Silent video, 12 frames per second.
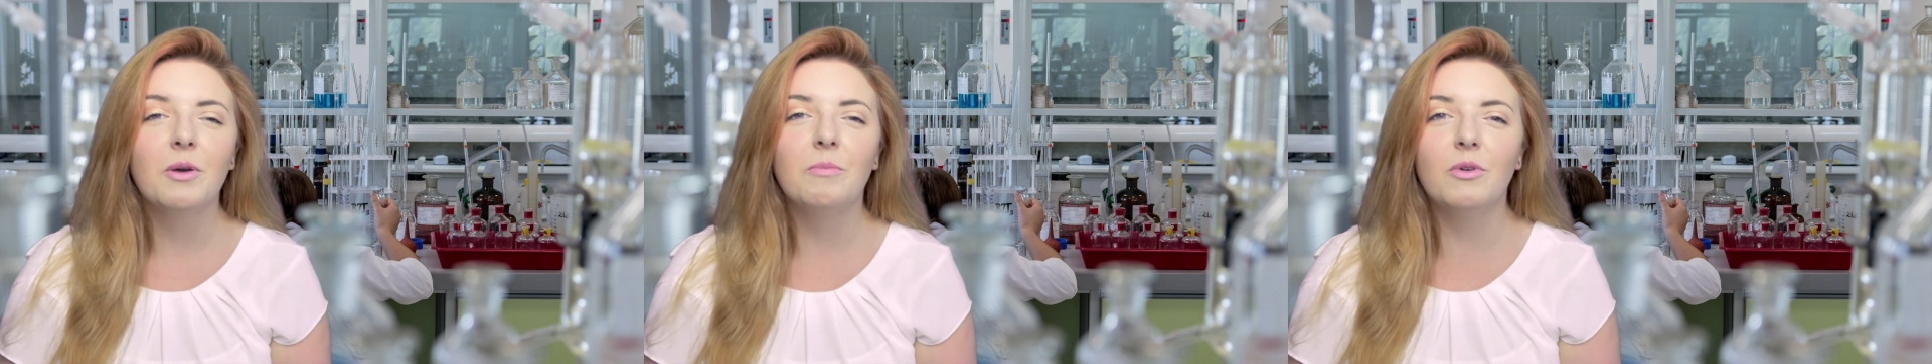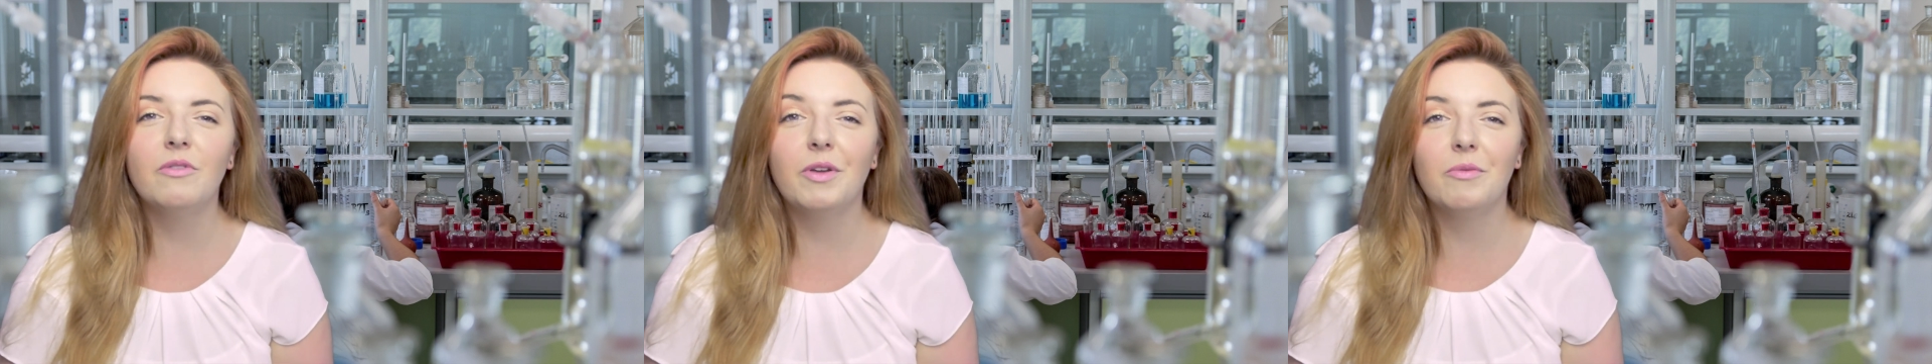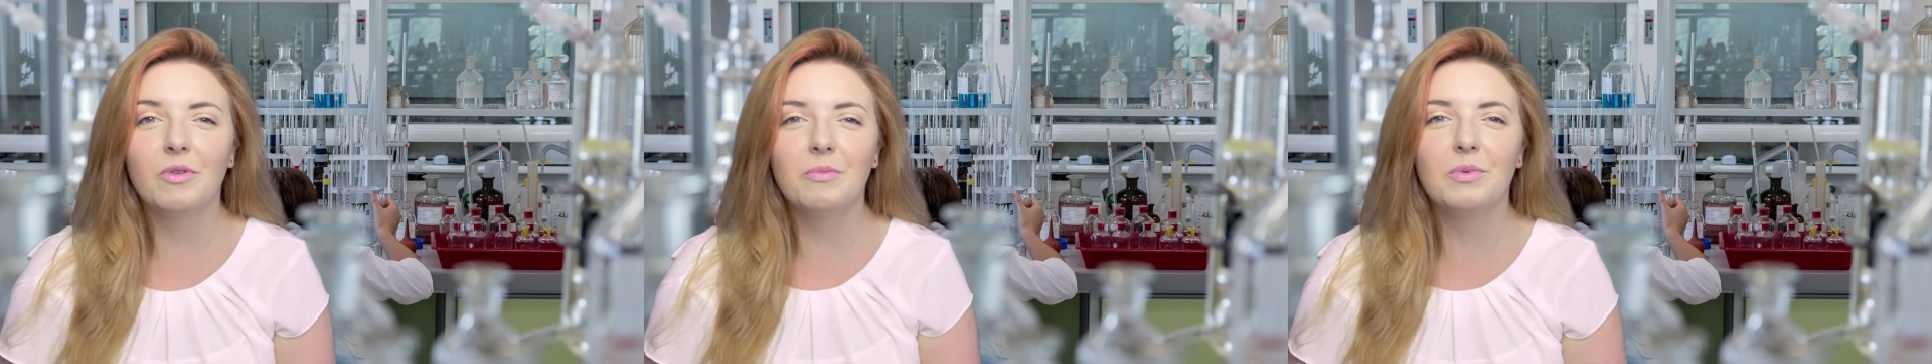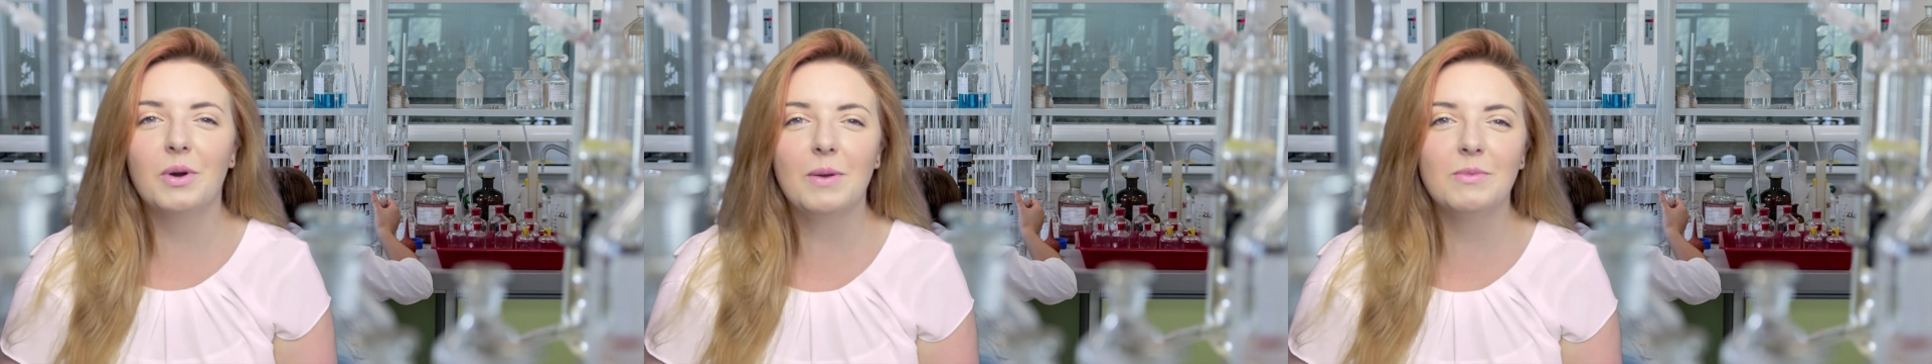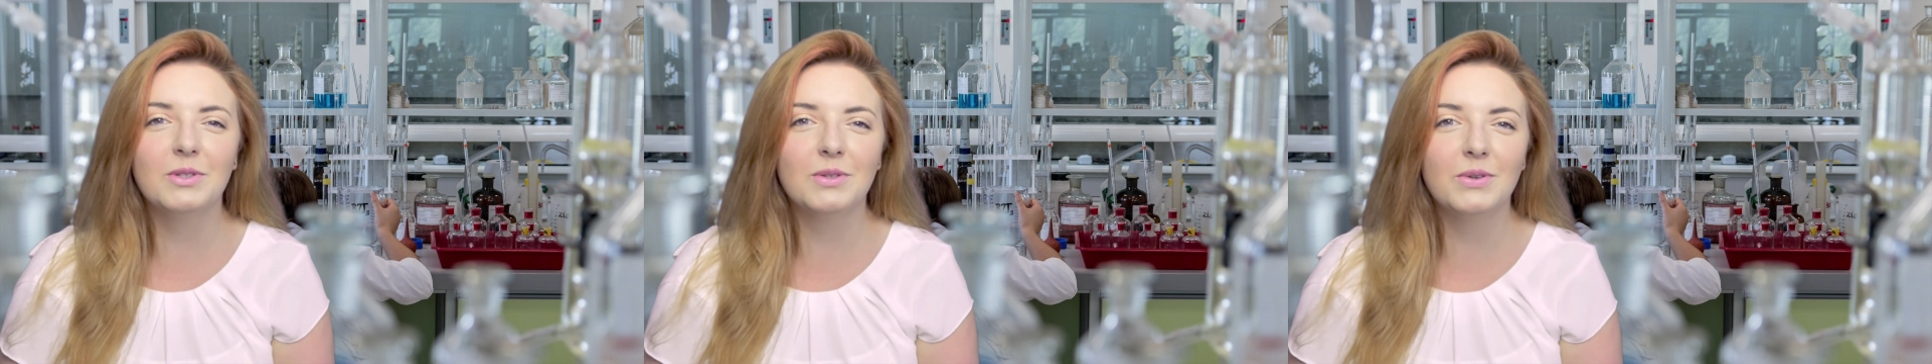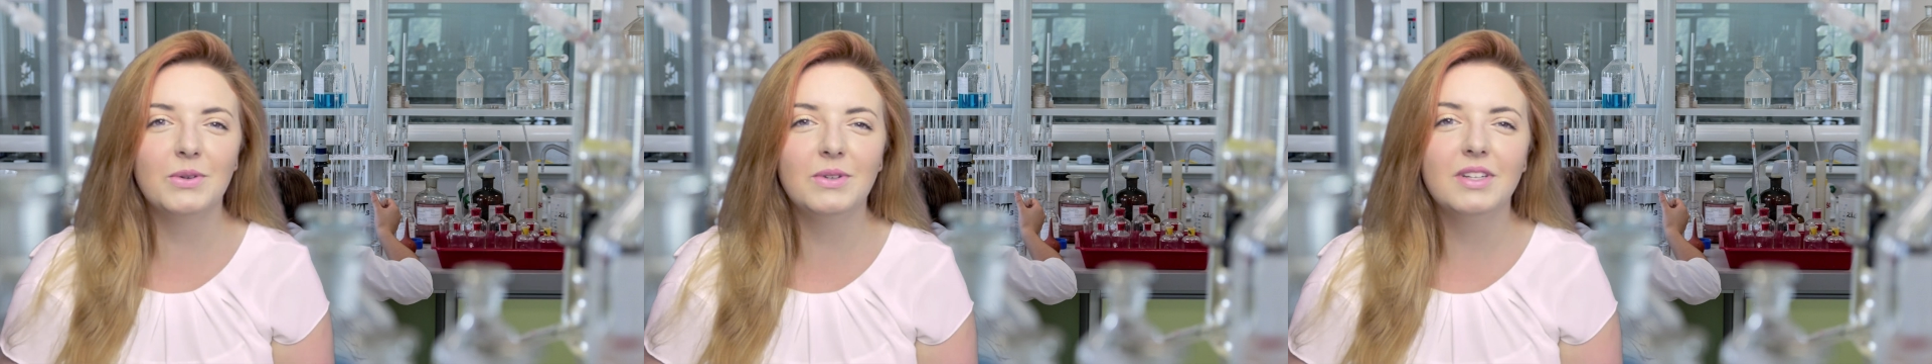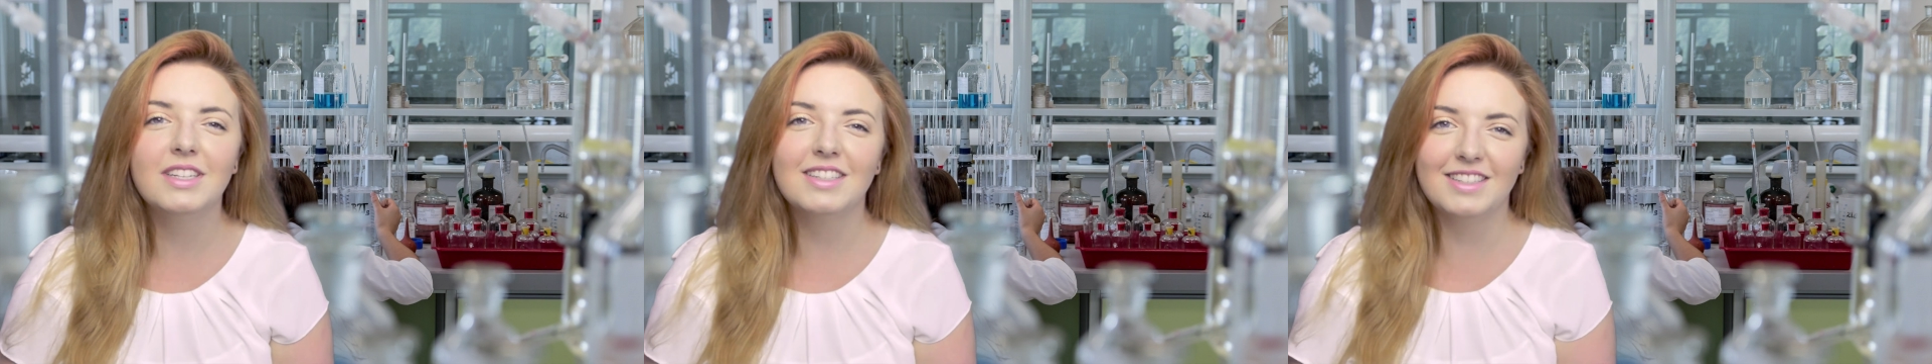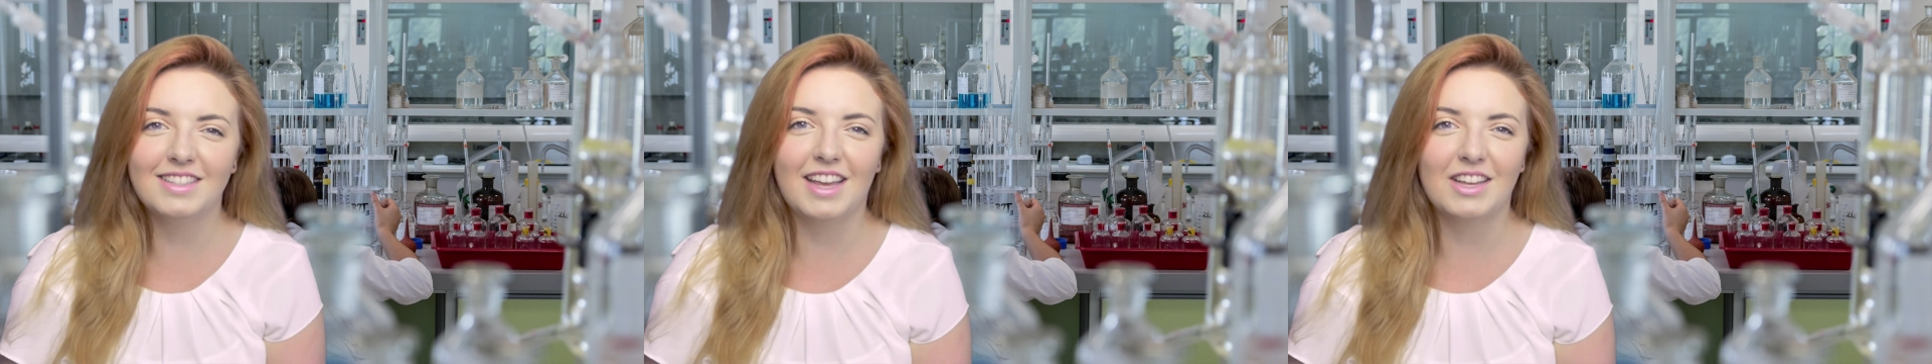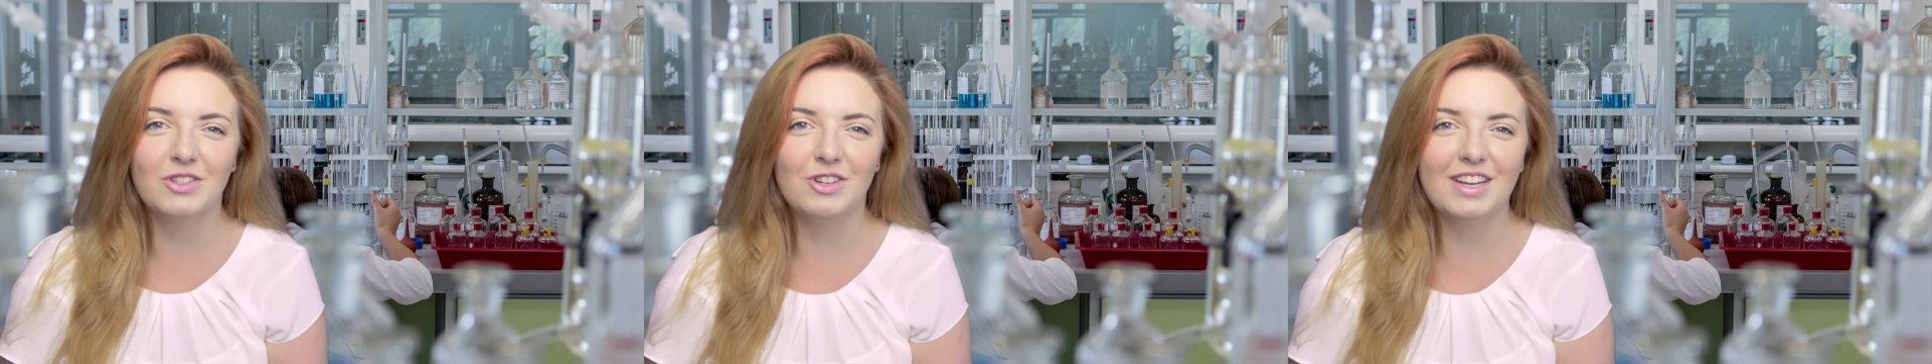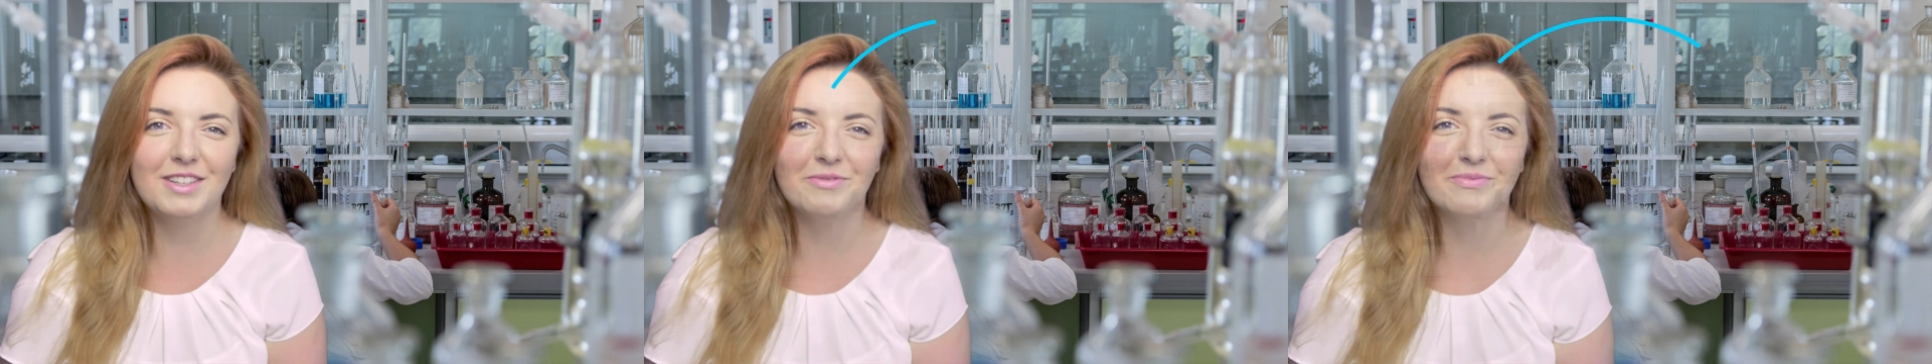moving from primary school to secondary.